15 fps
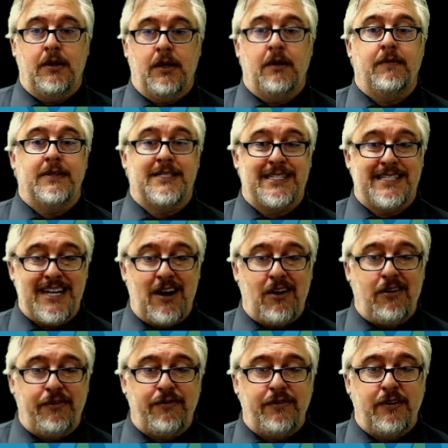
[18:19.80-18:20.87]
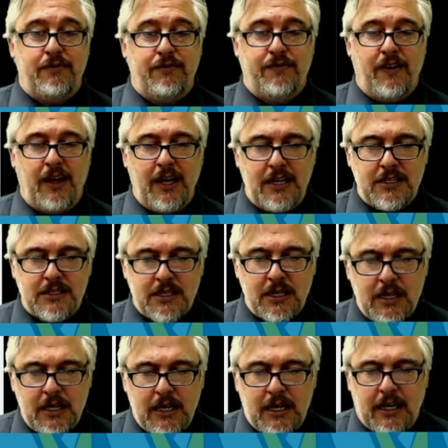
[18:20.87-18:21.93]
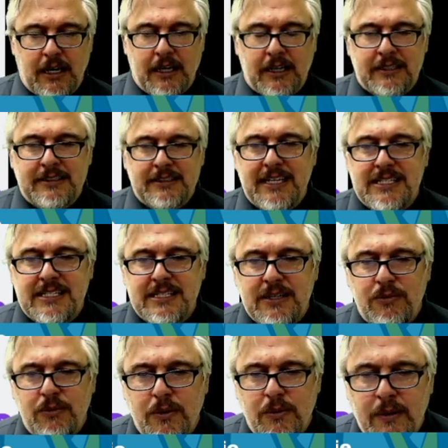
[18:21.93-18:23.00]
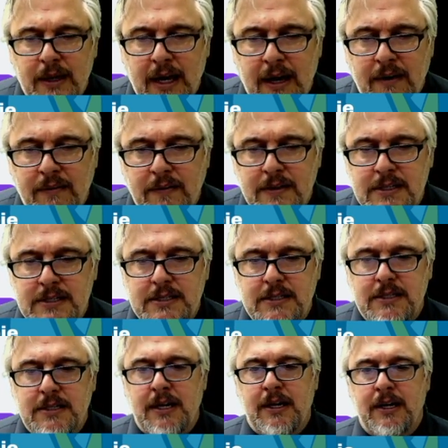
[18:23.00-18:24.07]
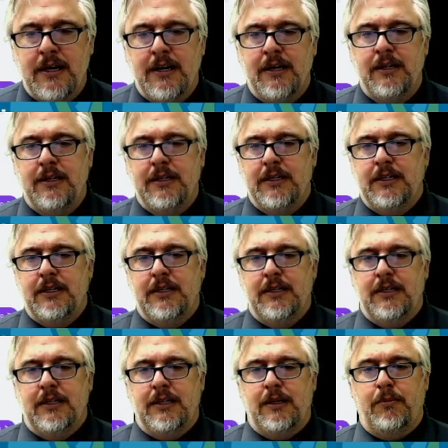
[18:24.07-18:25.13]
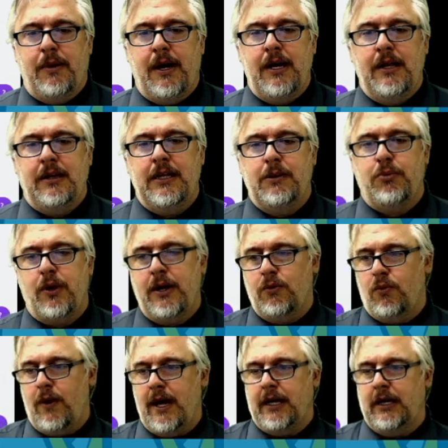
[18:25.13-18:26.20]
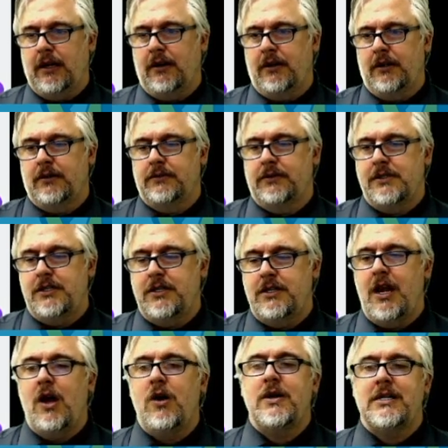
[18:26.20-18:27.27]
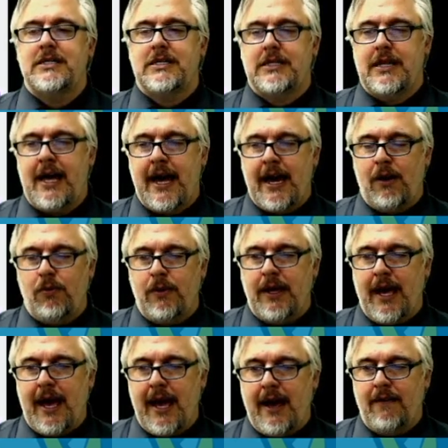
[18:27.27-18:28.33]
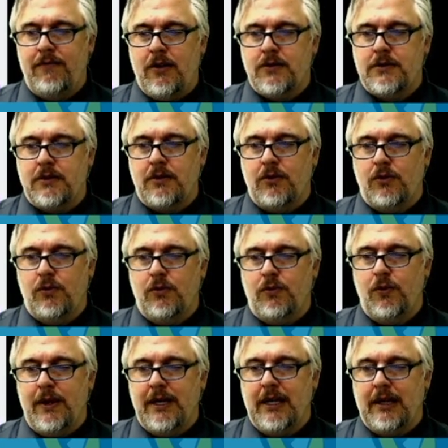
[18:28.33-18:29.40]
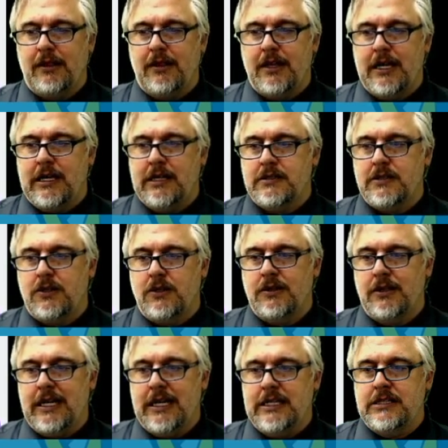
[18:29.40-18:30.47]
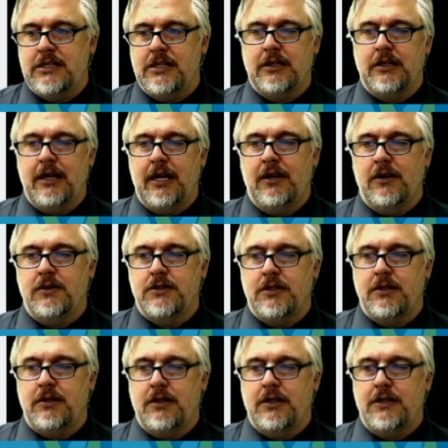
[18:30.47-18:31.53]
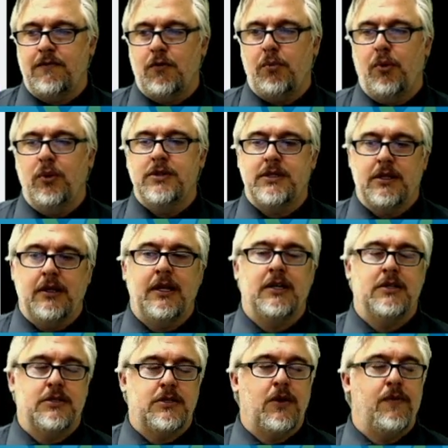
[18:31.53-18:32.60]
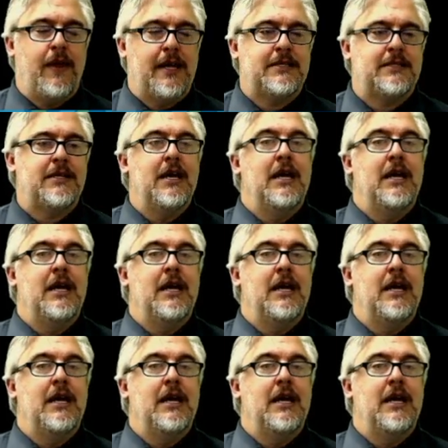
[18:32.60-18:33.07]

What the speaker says: a serif font. Let's see what we have here. This Via Libre Regular. Notice that we have those little wingy things on the ends of the letters, the different points of the letters. So that's